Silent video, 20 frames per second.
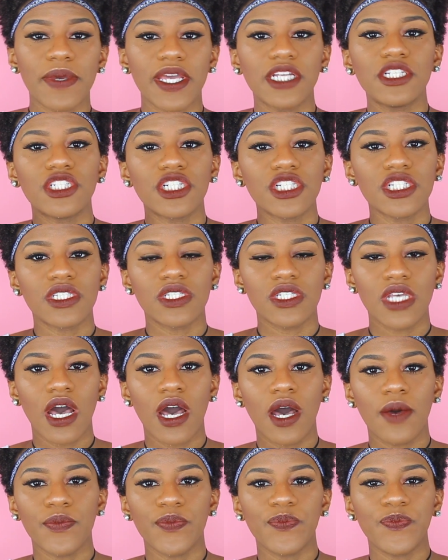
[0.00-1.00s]
pictures,
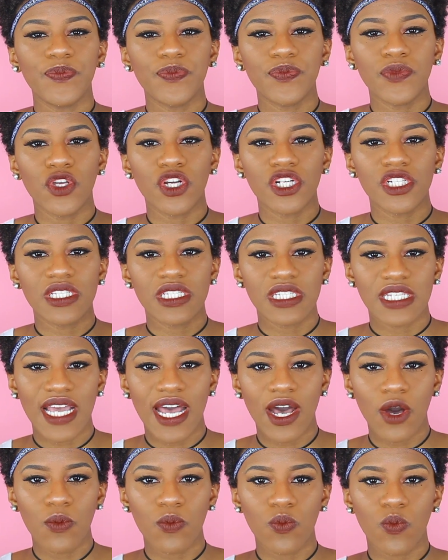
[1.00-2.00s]
your
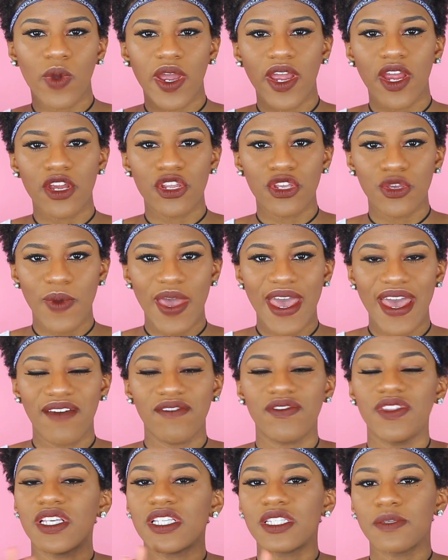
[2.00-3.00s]
scalp where you
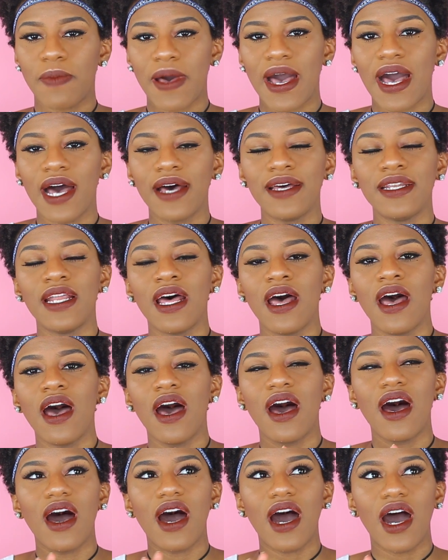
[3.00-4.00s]
have the spot,
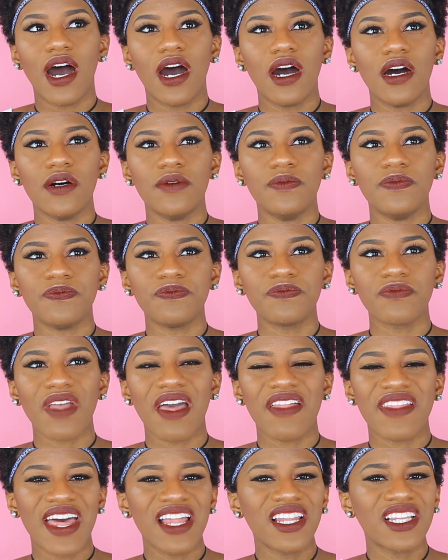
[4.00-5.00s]

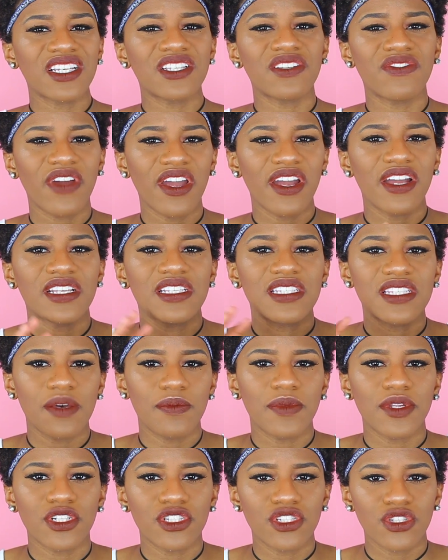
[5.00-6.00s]
that looks very
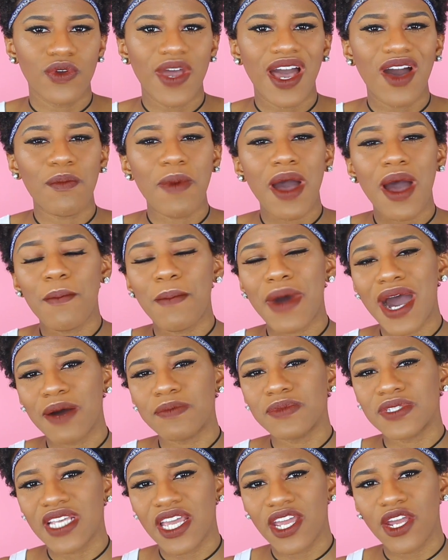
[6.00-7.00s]
similar to how my
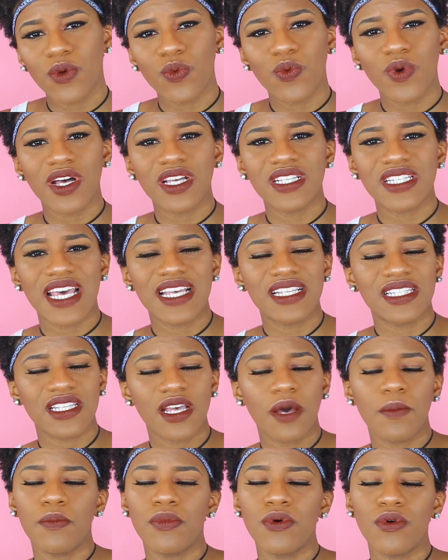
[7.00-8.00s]
mom's hair was at
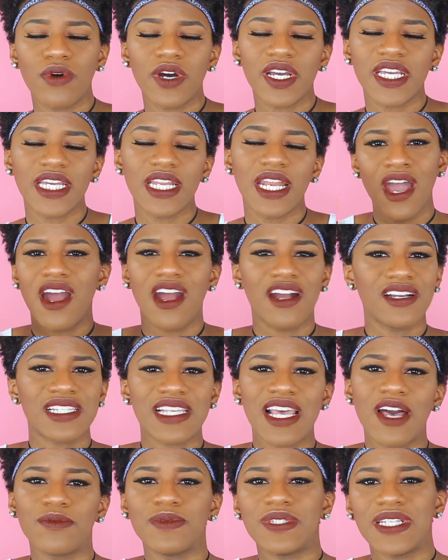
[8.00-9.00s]
some point. Her
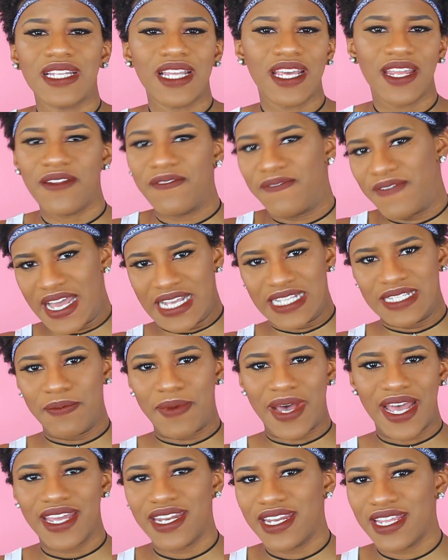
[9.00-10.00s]
scalp didn't get infected
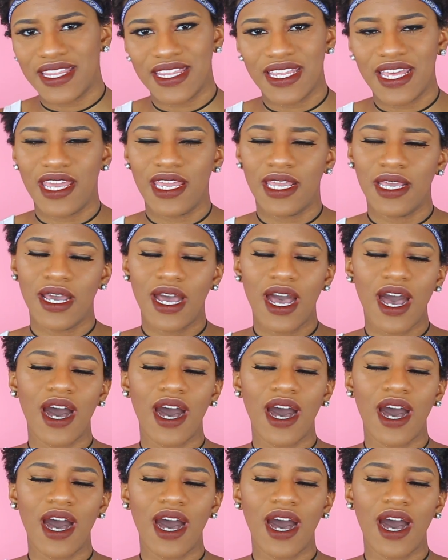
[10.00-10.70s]
by anything,